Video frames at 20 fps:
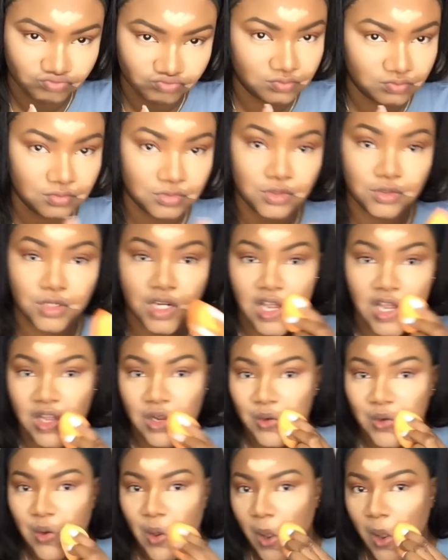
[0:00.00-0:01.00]
Do not.
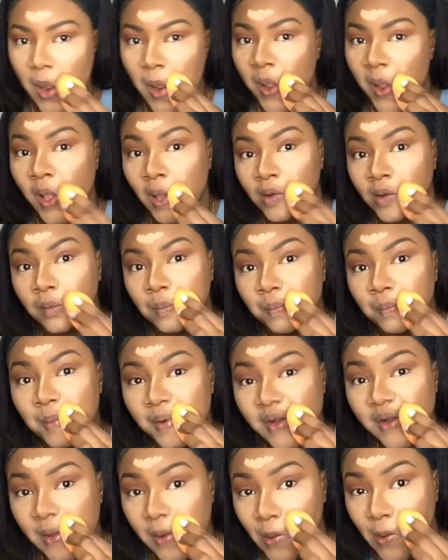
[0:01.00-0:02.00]

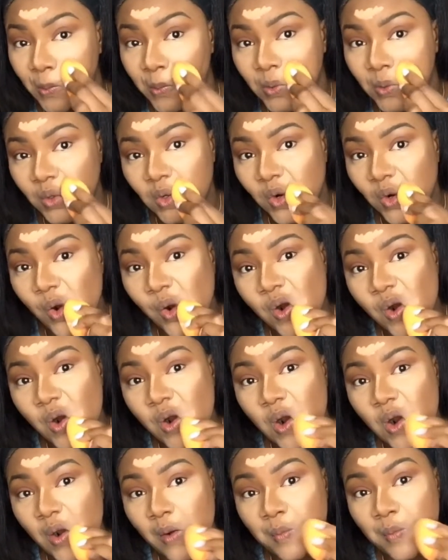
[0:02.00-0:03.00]
But
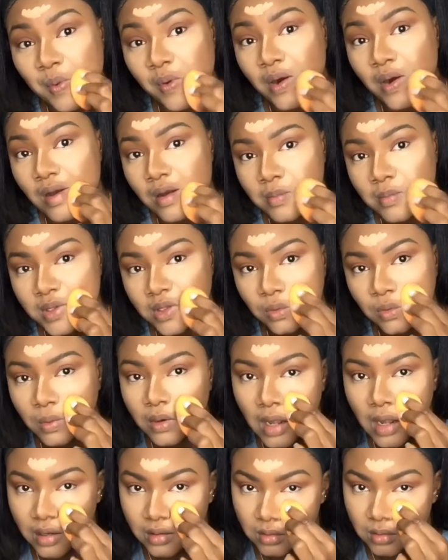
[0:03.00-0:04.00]
I promise when I
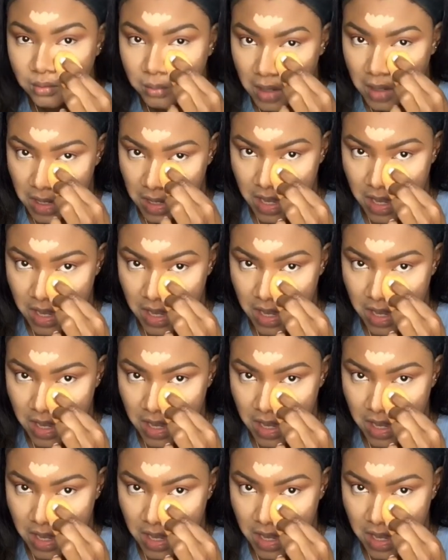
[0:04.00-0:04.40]
do my